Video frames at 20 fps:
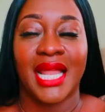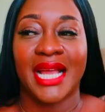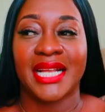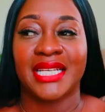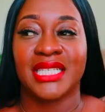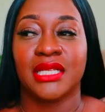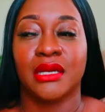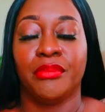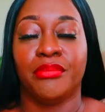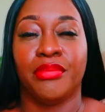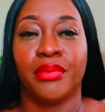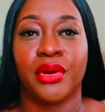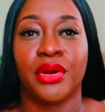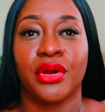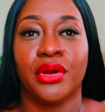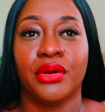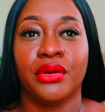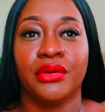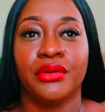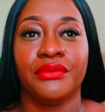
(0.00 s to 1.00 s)
like the
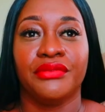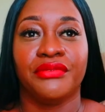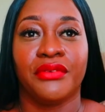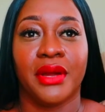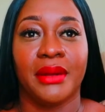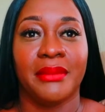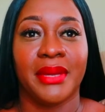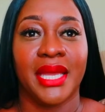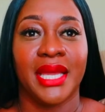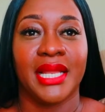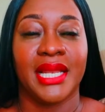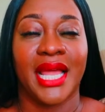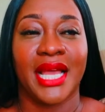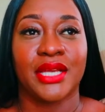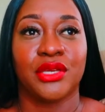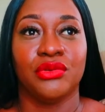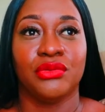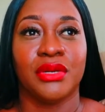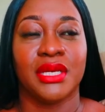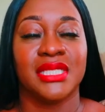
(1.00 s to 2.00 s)
burn from it
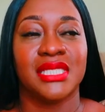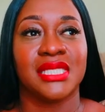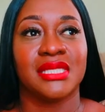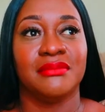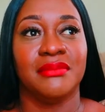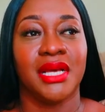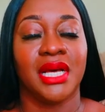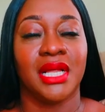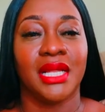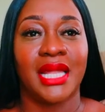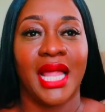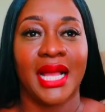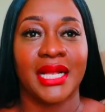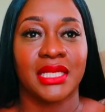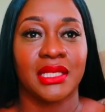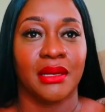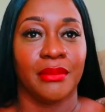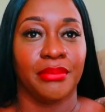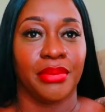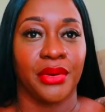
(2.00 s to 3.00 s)
like you can smell
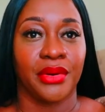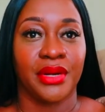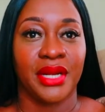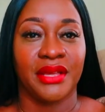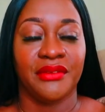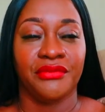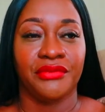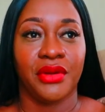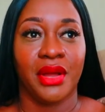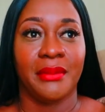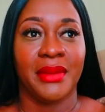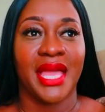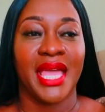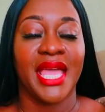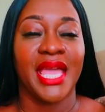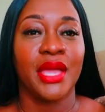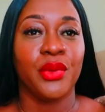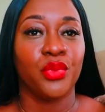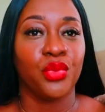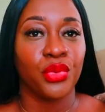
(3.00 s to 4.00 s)
like the burning from it
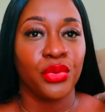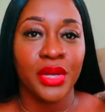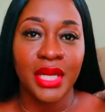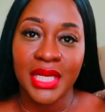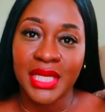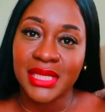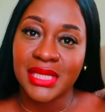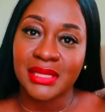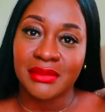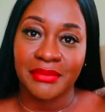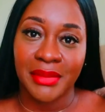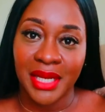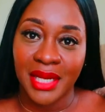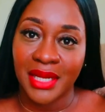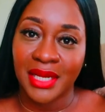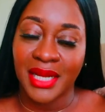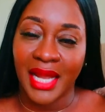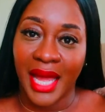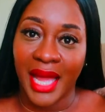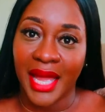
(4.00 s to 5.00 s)
it really
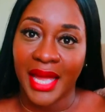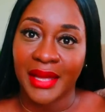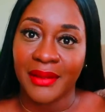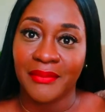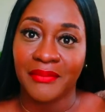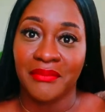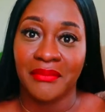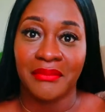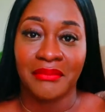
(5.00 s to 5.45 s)
smelled like